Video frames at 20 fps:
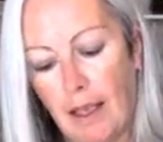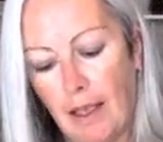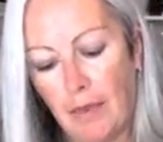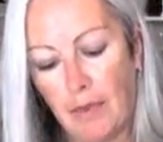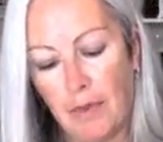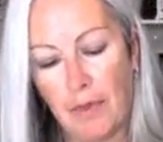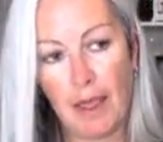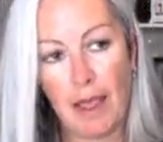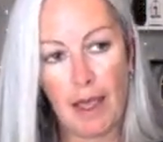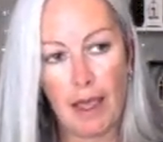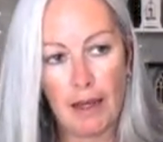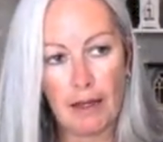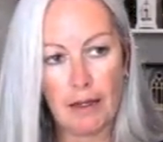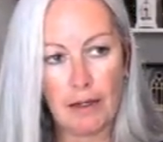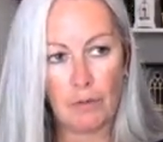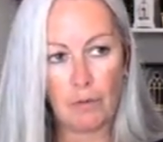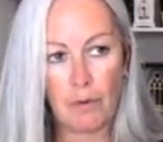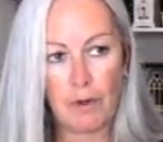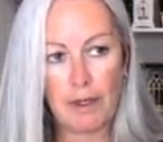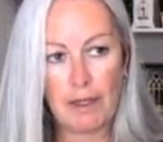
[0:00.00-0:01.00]
And then
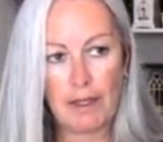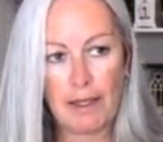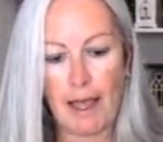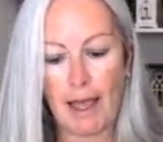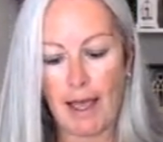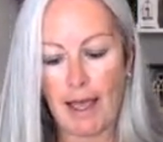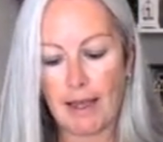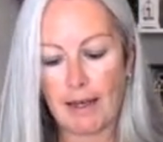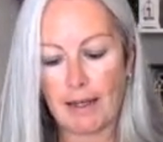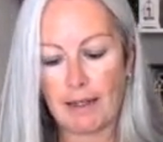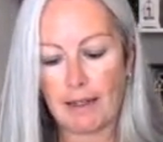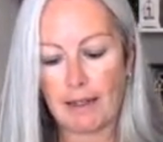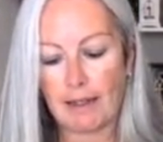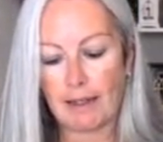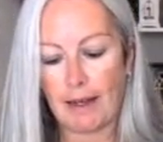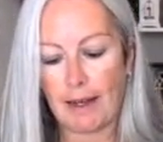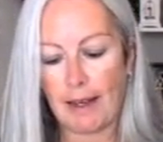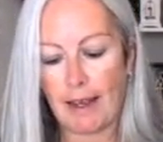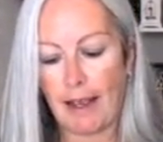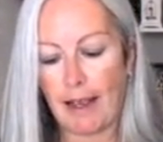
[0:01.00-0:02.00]
if we get
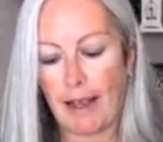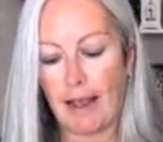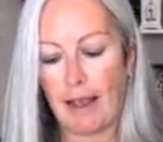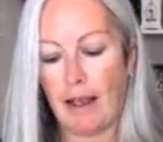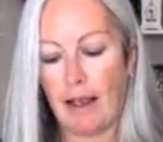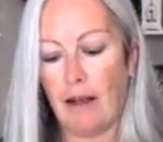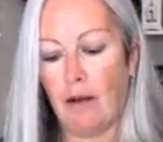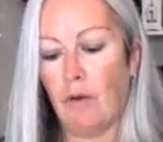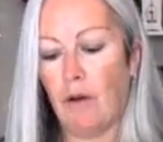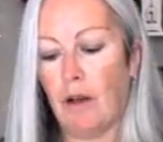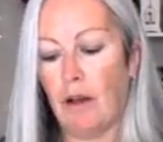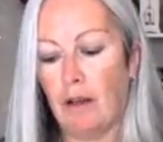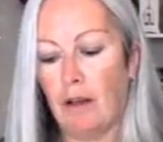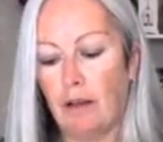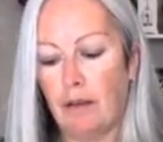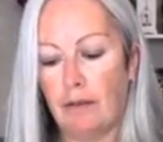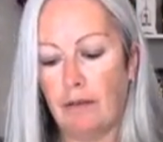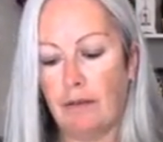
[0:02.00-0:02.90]
our